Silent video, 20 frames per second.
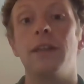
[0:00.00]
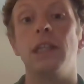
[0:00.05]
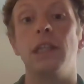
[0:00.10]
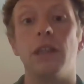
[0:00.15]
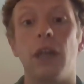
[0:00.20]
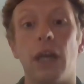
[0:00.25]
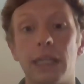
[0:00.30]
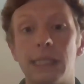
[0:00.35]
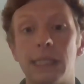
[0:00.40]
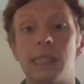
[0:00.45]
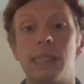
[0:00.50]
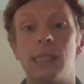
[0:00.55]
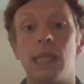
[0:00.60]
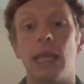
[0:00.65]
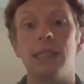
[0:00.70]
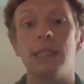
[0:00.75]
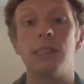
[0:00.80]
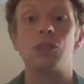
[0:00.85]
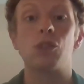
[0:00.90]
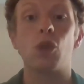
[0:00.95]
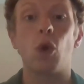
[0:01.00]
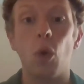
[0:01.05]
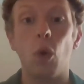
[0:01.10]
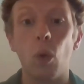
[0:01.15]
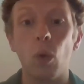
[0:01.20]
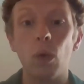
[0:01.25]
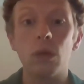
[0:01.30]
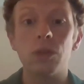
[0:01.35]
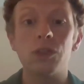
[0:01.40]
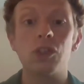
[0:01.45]
The United States is
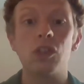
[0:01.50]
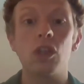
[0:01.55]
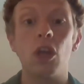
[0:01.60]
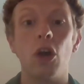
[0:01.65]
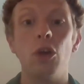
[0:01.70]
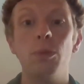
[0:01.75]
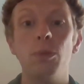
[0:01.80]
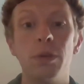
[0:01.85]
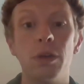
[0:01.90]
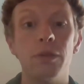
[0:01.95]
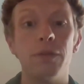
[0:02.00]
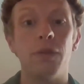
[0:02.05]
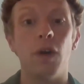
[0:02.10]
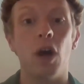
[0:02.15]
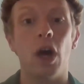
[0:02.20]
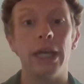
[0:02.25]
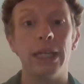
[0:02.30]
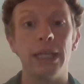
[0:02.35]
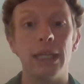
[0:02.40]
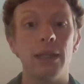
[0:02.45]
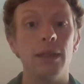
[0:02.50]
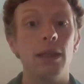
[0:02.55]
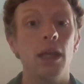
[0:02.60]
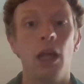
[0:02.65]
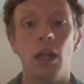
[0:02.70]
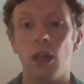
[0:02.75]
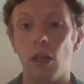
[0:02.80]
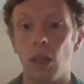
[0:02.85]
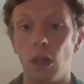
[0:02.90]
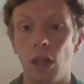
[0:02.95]
also providing
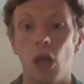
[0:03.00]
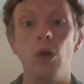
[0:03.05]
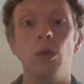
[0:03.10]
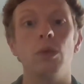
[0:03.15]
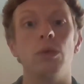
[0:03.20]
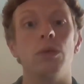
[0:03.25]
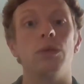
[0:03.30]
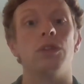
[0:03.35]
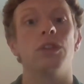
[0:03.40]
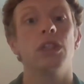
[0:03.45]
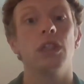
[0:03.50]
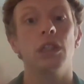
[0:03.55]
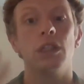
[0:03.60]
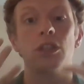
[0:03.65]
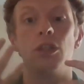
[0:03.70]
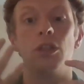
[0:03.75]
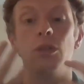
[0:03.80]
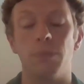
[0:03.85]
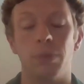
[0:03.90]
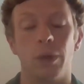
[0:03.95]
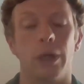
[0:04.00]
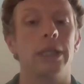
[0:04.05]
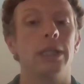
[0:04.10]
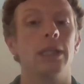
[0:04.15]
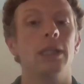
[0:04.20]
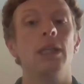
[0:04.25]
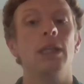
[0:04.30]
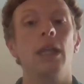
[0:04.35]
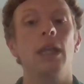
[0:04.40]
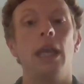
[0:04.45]
loans to
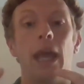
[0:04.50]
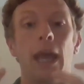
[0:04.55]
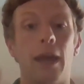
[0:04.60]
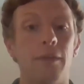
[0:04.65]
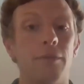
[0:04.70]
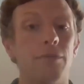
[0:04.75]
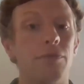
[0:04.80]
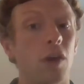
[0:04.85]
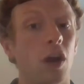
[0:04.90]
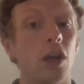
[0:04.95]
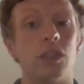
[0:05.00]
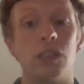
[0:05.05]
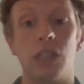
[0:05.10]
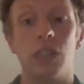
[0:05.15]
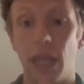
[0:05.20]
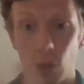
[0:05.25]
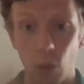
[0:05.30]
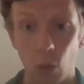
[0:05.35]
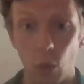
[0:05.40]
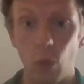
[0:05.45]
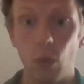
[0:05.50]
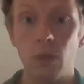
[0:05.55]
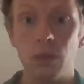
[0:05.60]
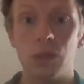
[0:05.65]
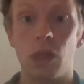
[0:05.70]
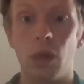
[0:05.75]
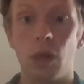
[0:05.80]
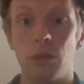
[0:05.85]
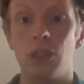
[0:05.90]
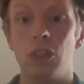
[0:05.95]
Britain and France and
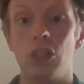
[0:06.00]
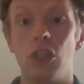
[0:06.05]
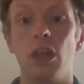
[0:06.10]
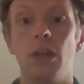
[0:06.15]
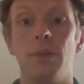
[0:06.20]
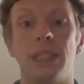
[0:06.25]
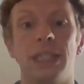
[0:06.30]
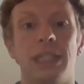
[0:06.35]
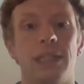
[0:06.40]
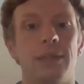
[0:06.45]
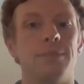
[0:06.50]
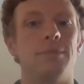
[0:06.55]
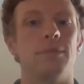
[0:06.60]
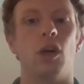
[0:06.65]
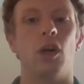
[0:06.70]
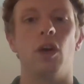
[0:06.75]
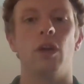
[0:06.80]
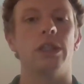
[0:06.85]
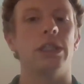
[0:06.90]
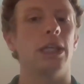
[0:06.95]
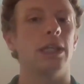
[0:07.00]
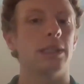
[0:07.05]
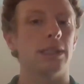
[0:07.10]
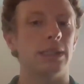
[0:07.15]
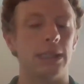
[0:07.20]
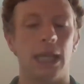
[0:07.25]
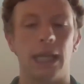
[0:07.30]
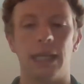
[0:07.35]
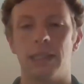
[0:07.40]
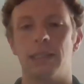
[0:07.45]
also to Germany, on the
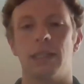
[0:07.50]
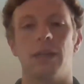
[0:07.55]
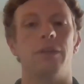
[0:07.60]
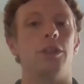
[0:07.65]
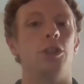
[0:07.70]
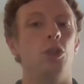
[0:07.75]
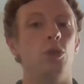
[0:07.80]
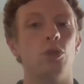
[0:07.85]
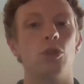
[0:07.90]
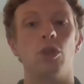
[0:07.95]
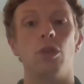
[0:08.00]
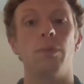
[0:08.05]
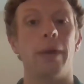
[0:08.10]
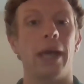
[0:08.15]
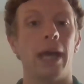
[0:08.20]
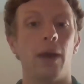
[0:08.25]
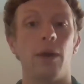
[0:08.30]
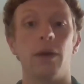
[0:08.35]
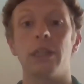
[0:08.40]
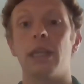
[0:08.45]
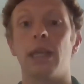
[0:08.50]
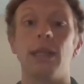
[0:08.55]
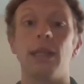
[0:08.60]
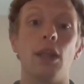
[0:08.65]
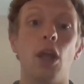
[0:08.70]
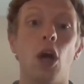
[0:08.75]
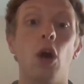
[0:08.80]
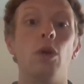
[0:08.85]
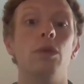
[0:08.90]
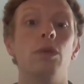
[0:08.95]
understanding they're a neutral power. They
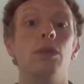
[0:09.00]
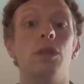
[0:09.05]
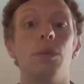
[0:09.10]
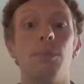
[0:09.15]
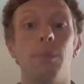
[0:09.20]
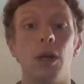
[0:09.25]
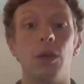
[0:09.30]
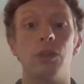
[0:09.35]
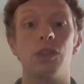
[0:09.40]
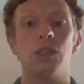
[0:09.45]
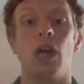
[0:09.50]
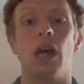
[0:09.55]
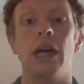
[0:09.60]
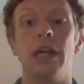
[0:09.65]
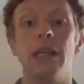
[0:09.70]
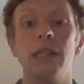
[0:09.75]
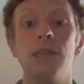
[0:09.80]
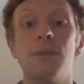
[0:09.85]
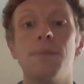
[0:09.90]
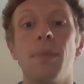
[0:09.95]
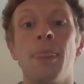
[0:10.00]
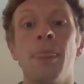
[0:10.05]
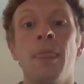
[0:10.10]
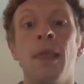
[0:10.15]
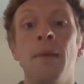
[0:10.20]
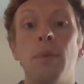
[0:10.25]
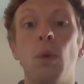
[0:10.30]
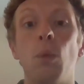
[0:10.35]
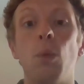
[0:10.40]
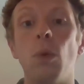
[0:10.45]
loan to both sides.
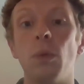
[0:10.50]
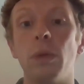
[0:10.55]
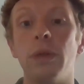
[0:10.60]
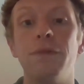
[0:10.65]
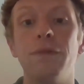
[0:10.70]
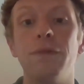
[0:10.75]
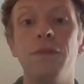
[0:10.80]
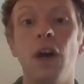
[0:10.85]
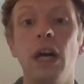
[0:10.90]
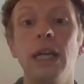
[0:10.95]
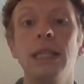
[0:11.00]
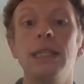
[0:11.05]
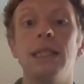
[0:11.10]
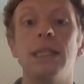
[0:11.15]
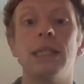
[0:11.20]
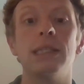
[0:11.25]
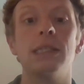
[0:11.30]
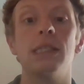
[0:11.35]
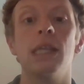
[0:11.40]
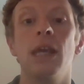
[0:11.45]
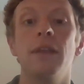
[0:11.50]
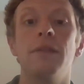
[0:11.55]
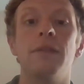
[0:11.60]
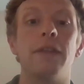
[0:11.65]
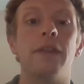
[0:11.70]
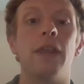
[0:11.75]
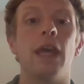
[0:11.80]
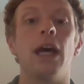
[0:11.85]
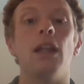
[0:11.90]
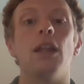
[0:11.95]
But what we find is
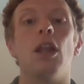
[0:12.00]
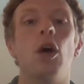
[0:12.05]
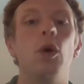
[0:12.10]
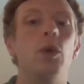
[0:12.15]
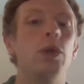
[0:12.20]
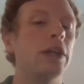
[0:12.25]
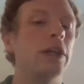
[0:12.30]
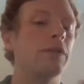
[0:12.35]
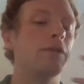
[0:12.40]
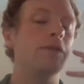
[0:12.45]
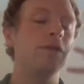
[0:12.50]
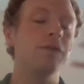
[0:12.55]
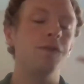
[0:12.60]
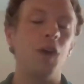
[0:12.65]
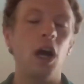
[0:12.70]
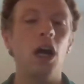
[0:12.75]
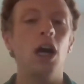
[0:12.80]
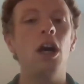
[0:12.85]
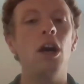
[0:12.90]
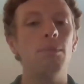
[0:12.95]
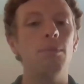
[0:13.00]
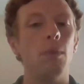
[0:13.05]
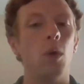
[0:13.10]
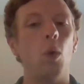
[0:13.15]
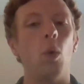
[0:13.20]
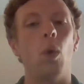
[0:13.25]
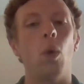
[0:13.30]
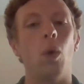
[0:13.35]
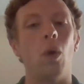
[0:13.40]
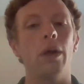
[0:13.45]
that they are loaning far
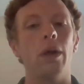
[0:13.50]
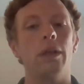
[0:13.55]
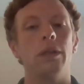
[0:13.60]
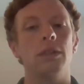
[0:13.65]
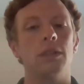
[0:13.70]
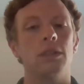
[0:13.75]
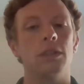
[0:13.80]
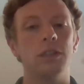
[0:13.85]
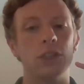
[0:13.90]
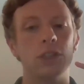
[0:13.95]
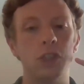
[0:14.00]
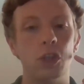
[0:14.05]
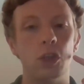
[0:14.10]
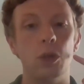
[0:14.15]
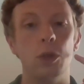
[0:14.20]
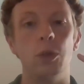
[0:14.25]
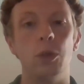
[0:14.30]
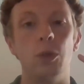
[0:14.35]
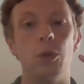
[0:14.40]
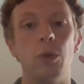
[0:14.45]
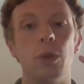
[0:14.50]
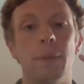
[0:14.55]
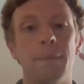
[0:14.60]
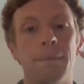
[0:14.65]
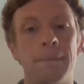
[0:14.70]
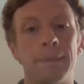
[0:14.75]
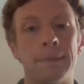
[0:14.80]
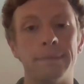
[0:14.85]
more to